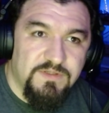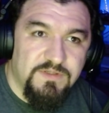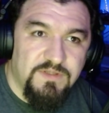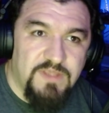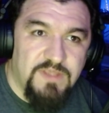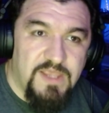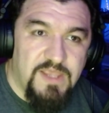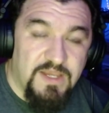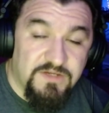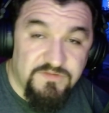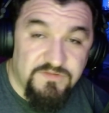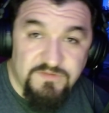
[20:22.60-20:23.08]

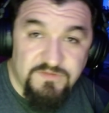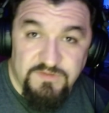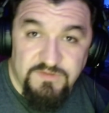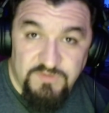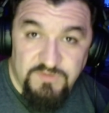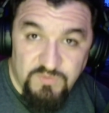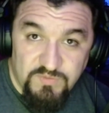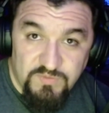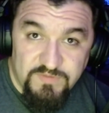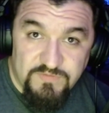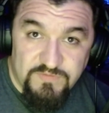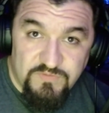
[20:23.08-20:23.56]
actually
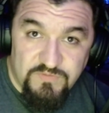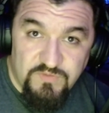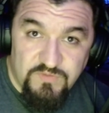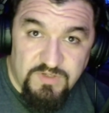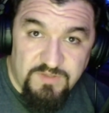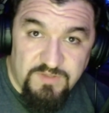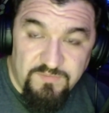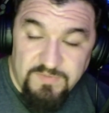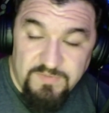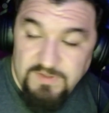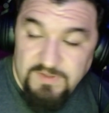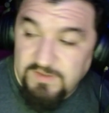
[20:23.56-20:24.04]
do the
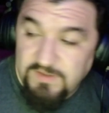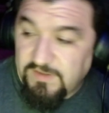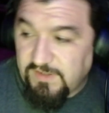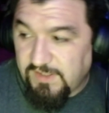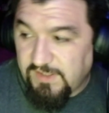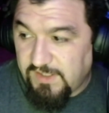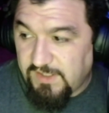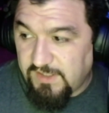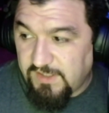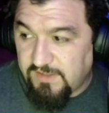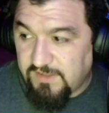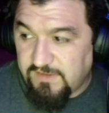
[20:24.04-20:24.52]
stream
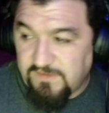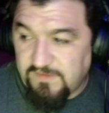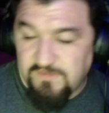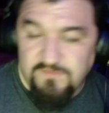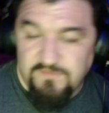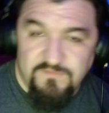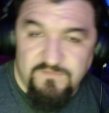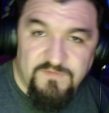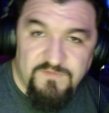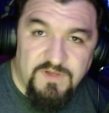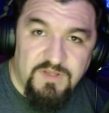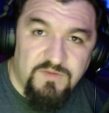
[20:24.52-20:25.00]
and
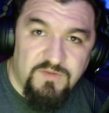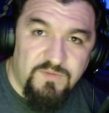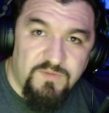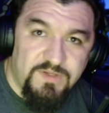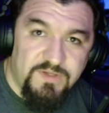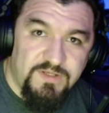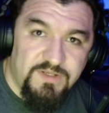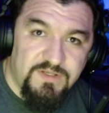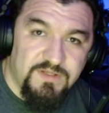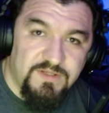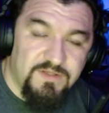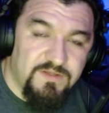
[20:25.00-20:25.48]
follow
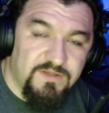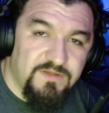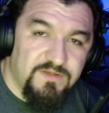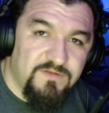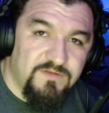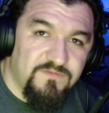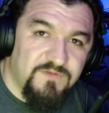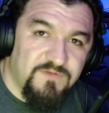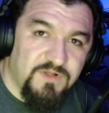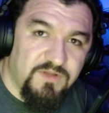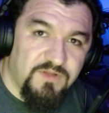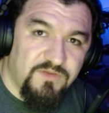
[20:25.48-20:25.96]

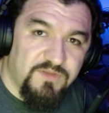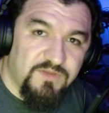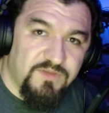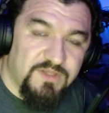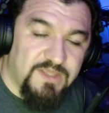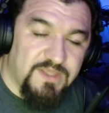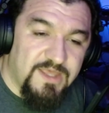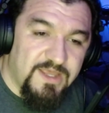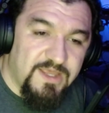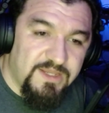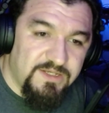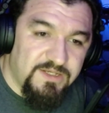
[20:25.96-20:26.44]
the
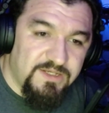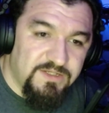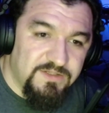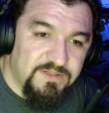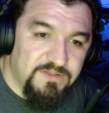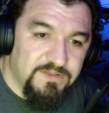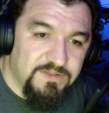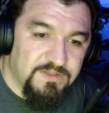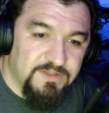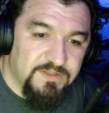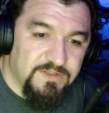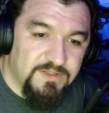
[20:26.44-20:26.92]
guide.
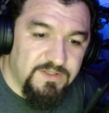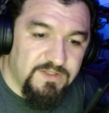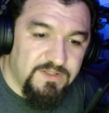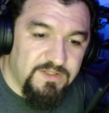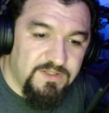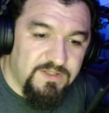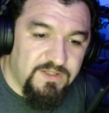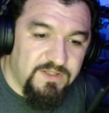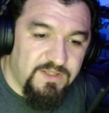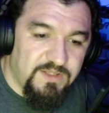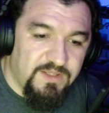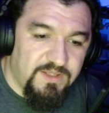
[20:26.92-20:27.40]

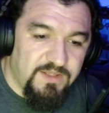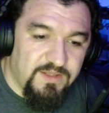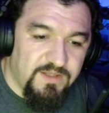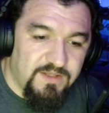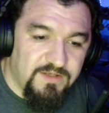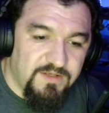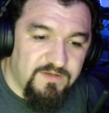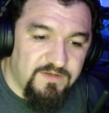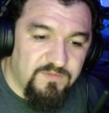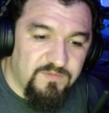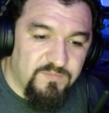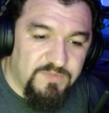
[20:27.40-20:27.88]

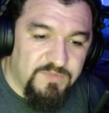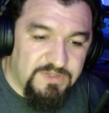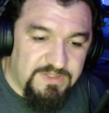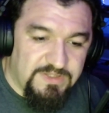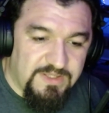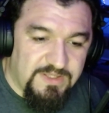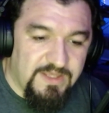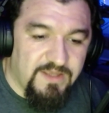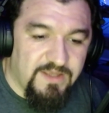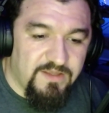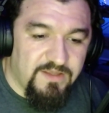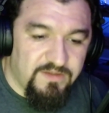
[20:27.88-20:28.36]
And
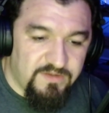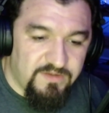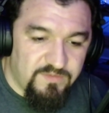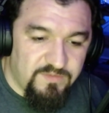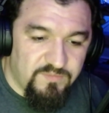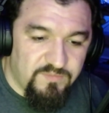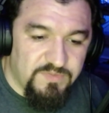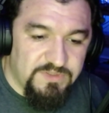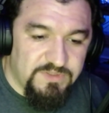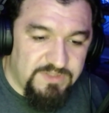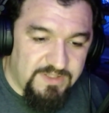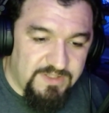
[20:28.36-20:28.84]

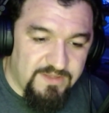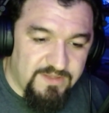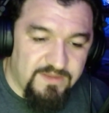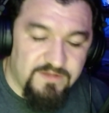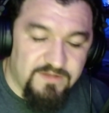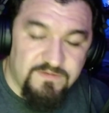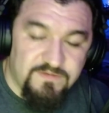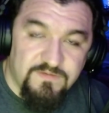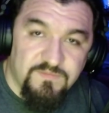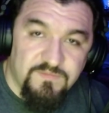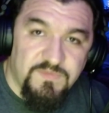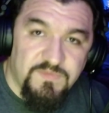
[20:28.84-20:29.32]
but yeah,
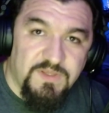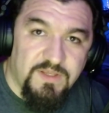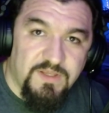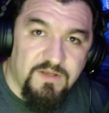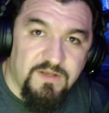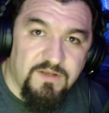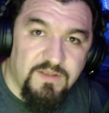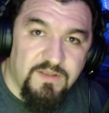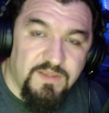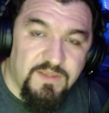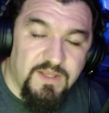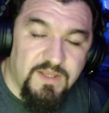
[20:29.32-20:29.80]
that's
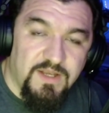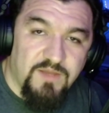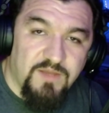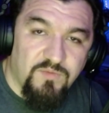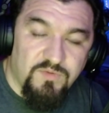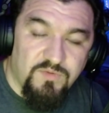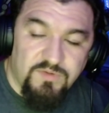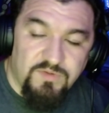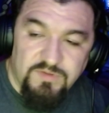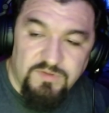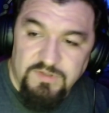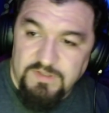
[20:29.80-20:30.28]
something that I
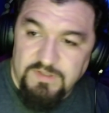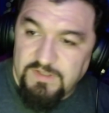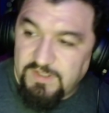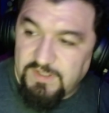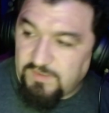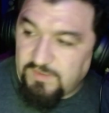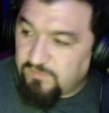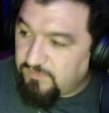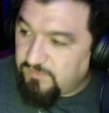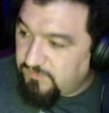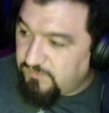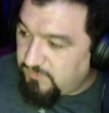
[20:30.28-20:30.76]
will
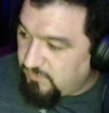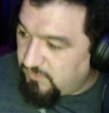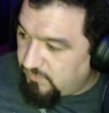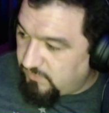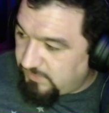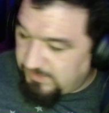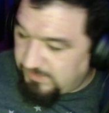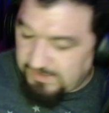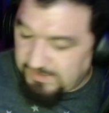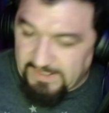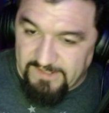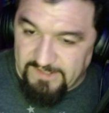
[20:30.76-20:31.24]
do
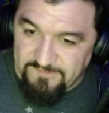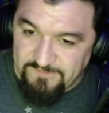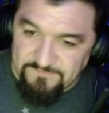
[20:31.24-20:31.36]
with that.